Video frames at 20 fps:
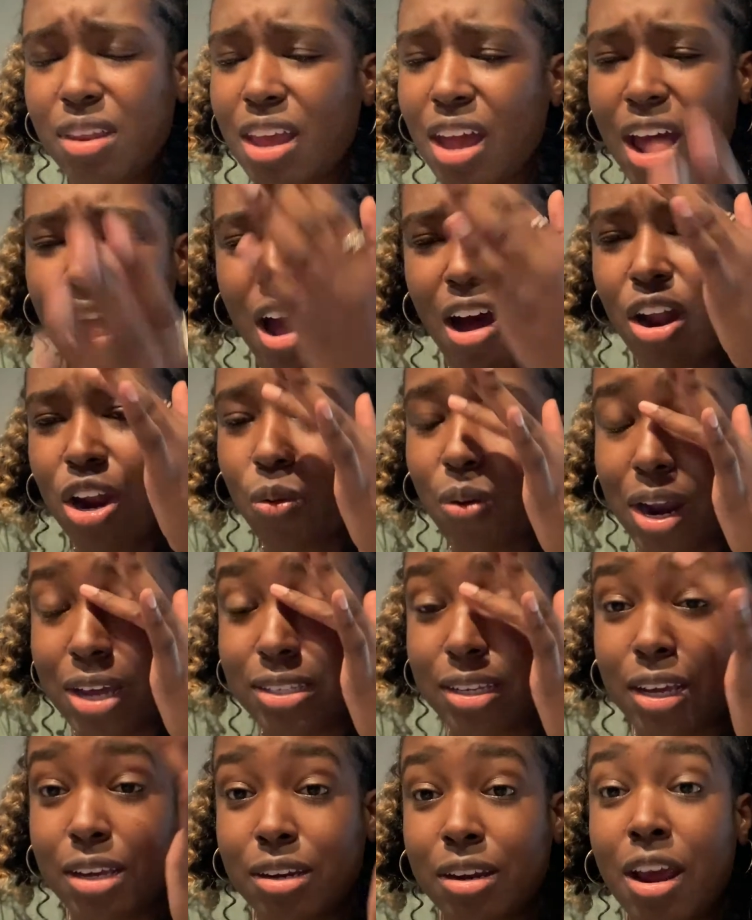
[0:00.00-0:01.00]
I don't know what I
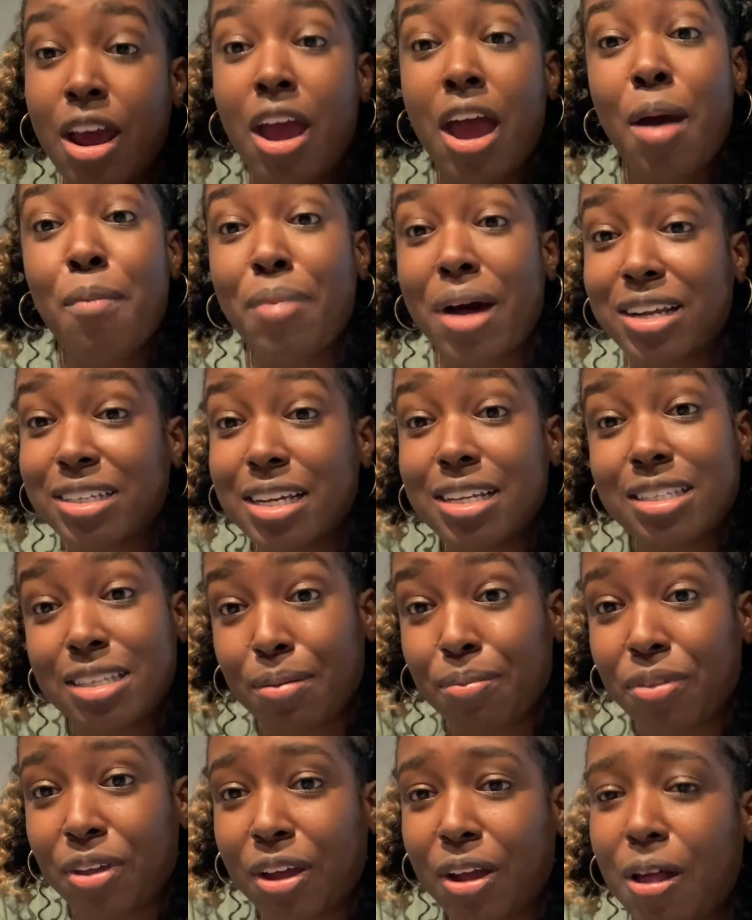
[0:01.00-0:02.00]
said, but I said
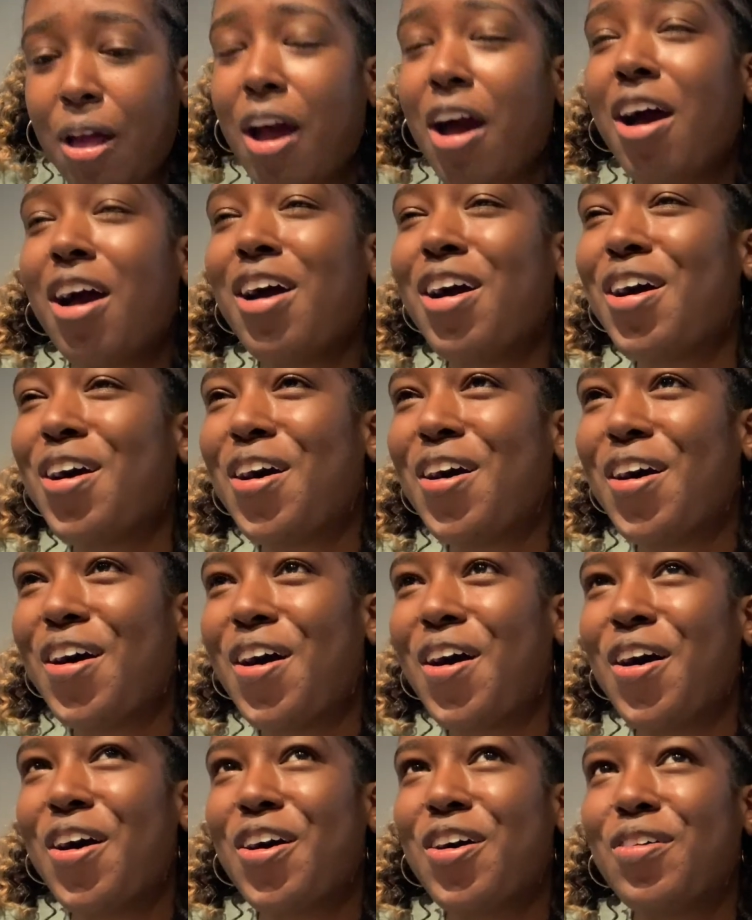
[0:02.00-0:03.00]
something.
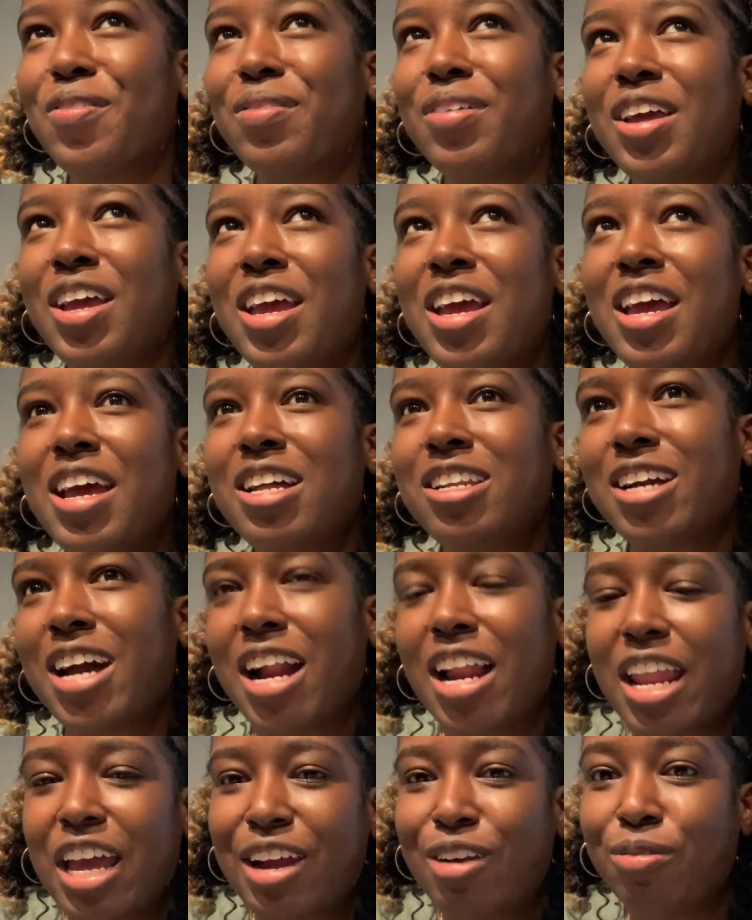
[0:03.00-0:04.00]
Kind of
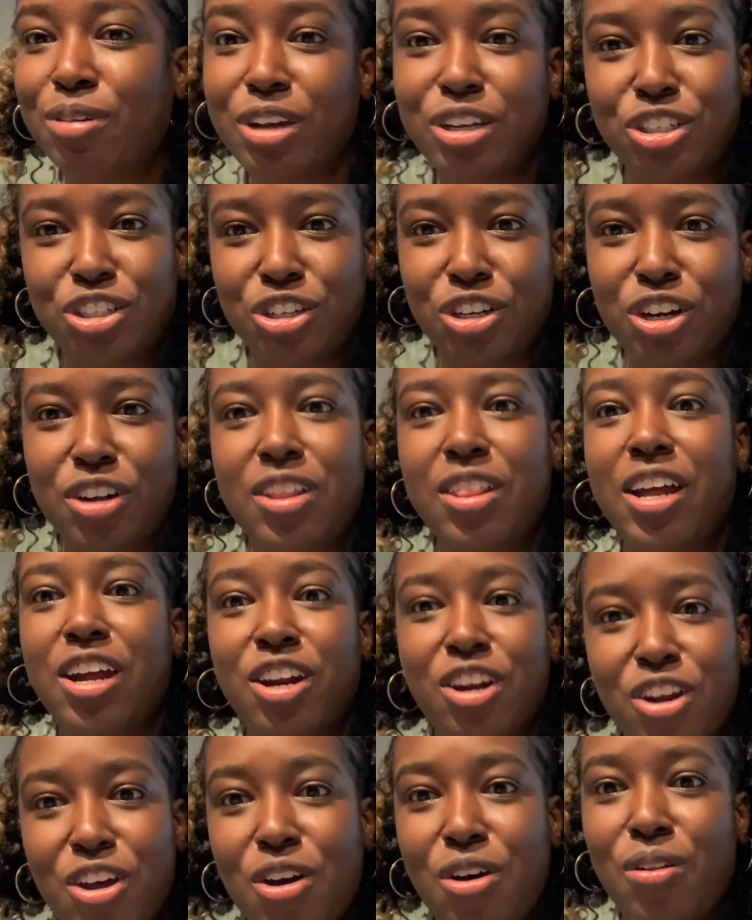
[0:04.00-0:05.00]
like reassure her that like,
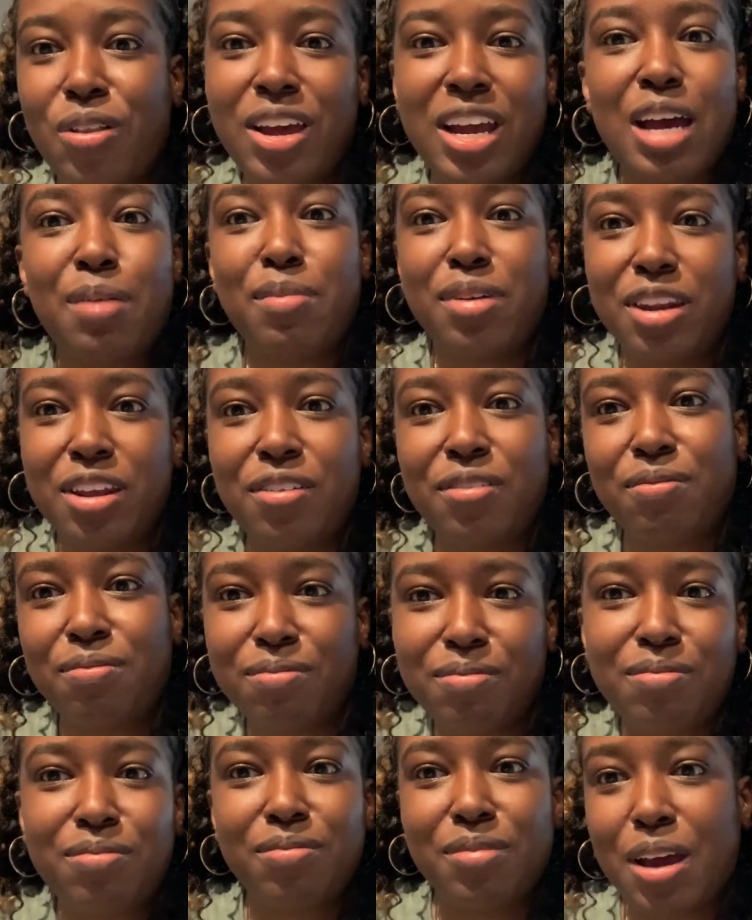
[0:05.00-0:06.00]
no, like I'm in
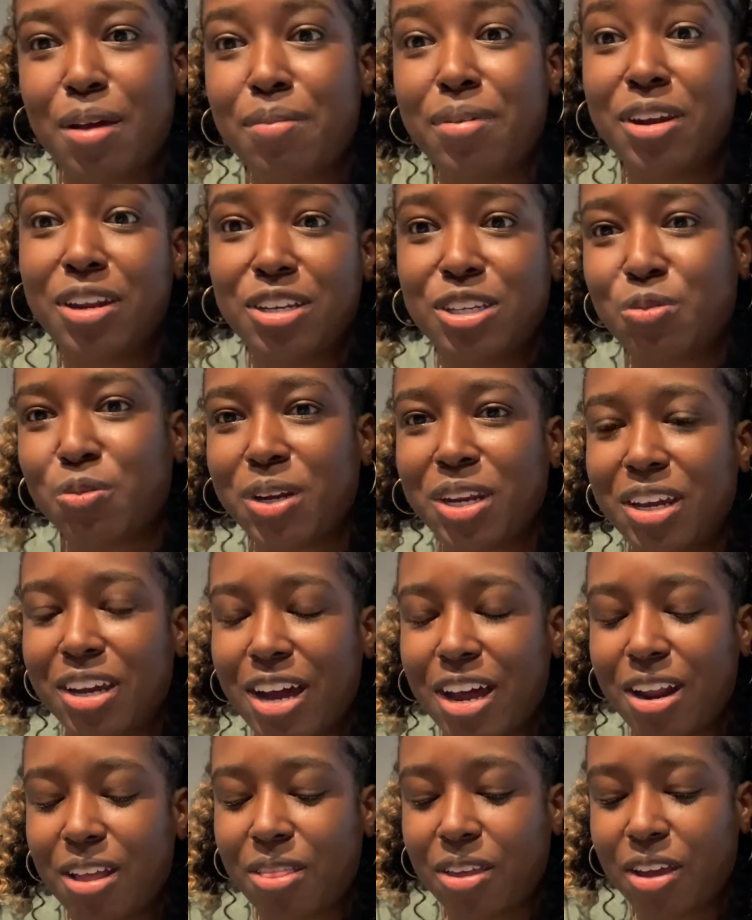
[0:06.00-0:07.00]
it to win it
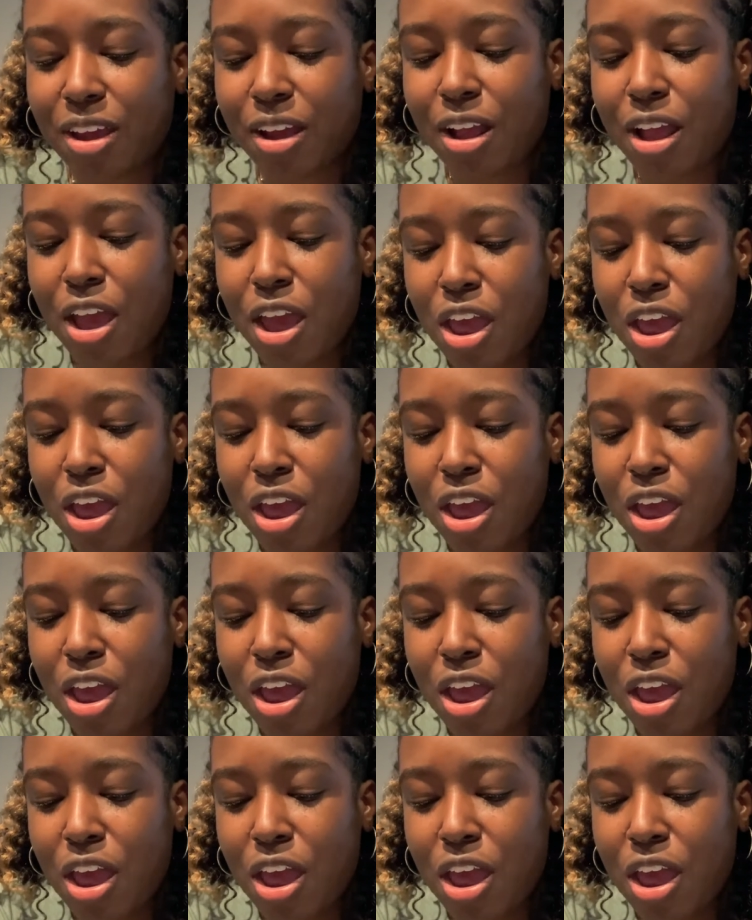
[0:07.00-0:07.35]
kind of thing.